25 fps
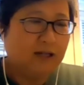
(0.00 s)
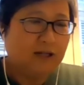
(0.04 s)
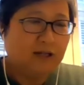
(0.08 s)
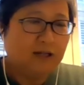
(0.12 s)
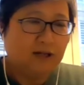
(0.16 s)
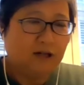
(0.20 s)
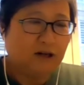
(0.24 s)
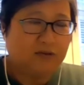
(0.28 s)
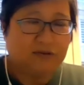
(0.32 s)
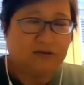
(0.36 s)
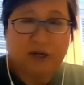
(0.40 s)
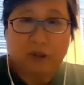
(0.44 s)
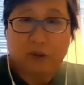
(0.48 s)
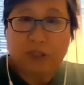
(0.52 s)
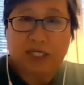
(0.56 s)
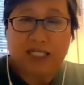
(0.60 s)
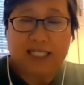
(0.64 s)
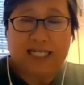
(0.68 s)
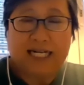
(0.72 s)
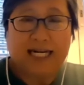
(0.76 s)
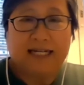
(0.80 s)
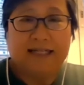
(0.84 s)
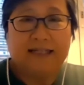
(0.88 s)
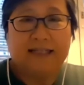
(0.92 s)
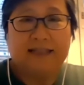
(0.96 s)
of our
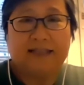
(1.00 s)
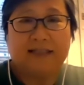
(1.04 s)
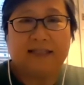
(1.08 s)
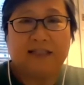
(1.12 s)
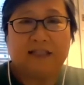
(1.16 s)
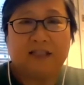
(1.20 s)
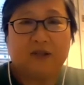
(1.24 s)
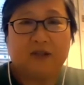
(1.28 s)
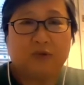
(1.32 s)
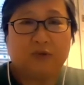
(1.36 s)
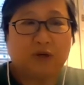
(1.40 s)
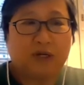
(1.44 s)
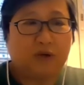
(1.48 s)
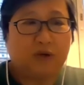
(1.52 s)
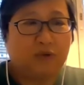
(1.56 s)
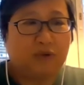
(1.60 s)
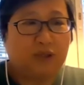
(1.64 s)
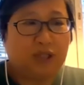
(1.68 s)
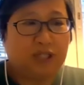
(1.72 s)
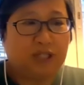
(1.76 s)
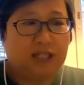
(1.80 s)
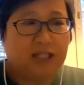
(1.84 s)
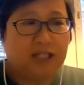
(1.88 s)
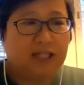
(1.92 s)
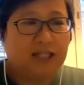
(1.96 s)
analysis where
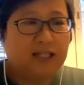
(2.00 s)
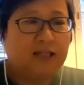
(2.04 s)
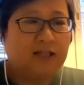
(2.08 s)
we